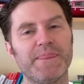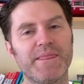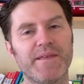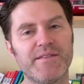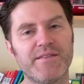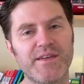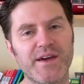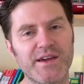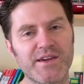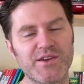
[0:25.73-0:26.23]

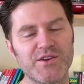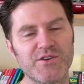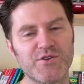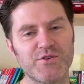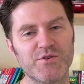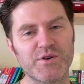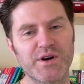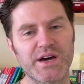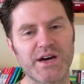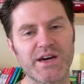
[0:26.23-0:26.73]
Thank
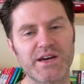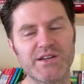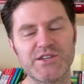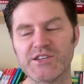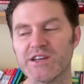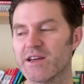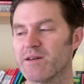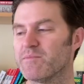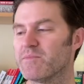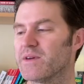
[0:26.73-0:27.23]
you, uh,
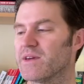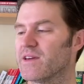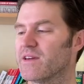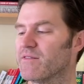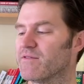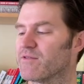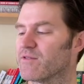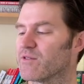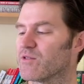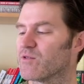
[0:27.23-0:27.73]

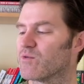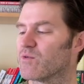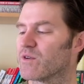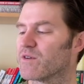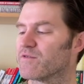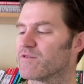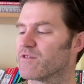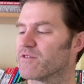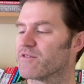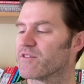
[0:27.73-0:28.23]
JP, for the
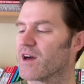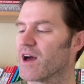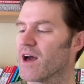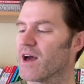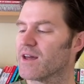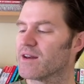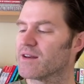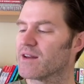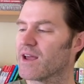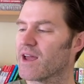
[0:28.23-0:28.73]
wonderful
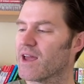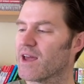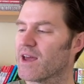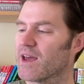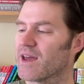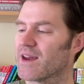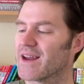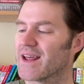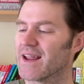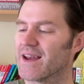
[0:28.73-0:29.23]
thought.
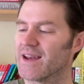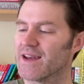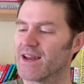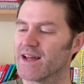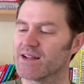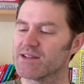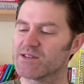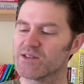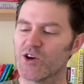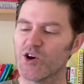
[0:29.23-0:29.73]
And
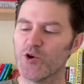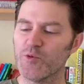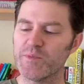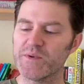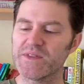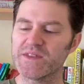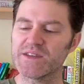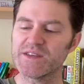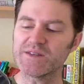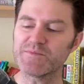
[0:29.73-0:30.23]
let's
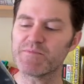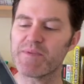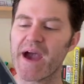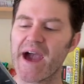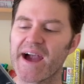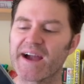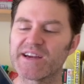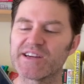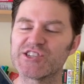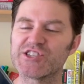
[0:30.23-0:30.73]
open this
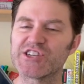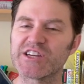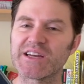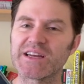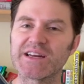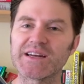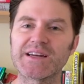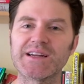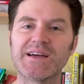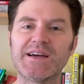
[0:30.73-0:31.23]

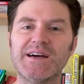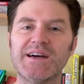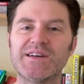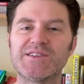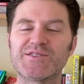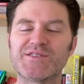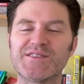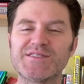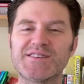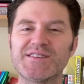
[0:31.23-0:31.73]
packaging.
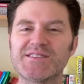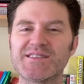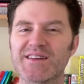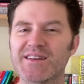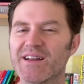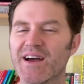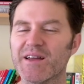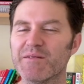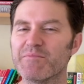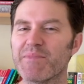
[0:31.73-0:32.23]
So this is
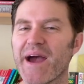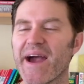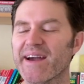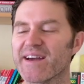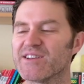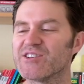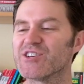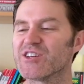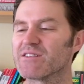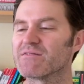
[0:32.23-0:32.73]
an
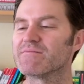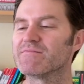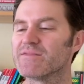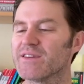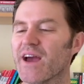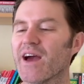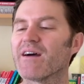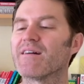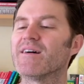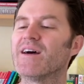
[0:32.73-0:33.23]
unpackaging,
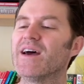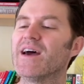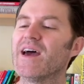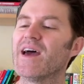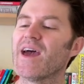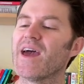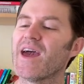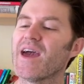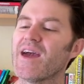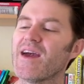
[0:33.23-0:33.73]
yeah.
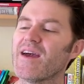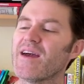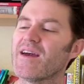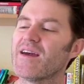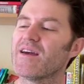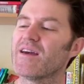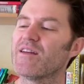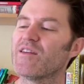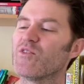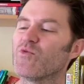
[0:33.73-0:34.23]

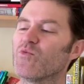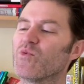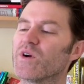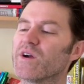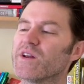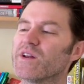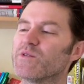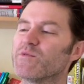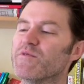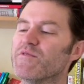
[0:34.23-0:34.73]
And we're
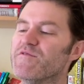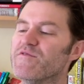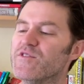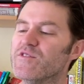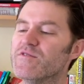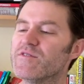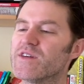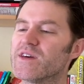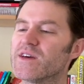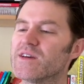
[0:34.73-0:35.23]
gonna
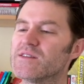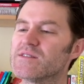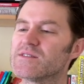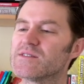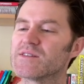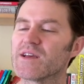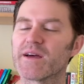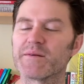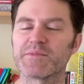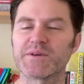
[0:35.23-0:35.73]
review
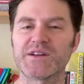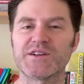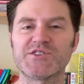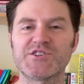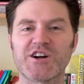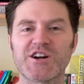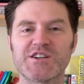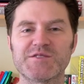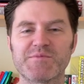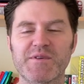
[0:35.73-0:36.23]
this. I'm gonna
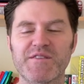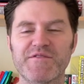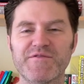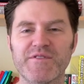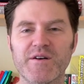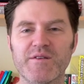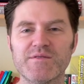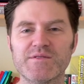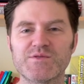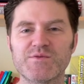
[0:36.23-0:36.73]
charge my
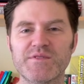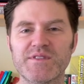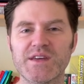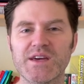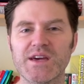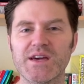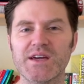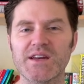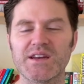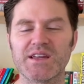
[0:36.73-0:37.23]
phones with
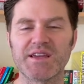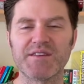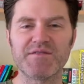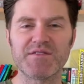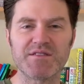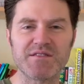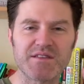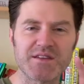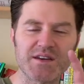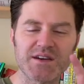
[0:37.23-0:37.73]
it, give
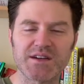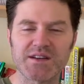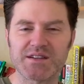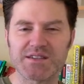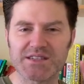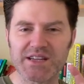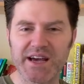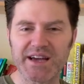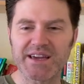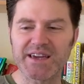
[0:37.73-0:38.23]
you the
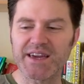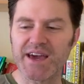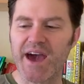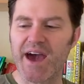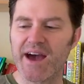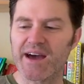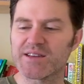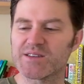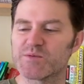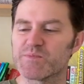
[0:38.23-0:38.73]
techie
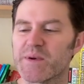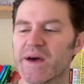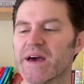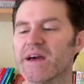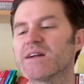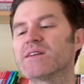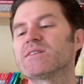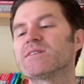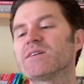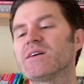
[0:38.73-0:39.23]

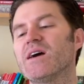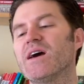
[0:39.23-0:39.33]
aspect,